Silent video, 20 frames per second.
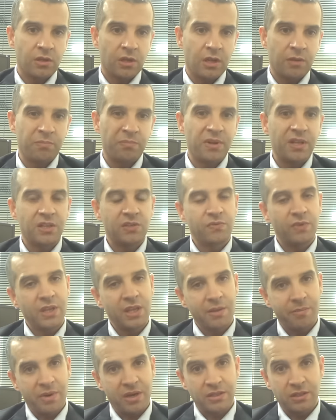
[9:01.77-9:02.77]
and please
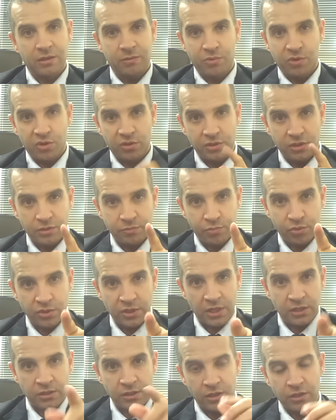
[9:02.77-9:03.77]
think about it because he's
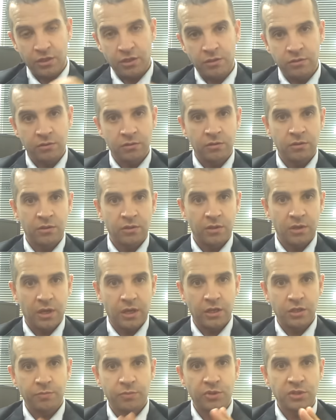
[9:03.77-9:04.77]
protecting you
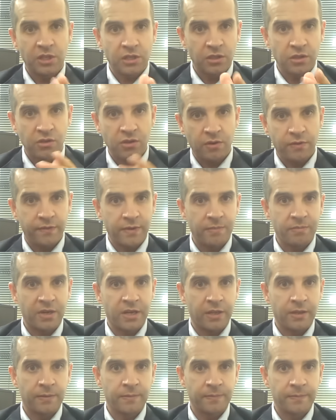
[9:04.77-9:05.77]
and he's protecting your family.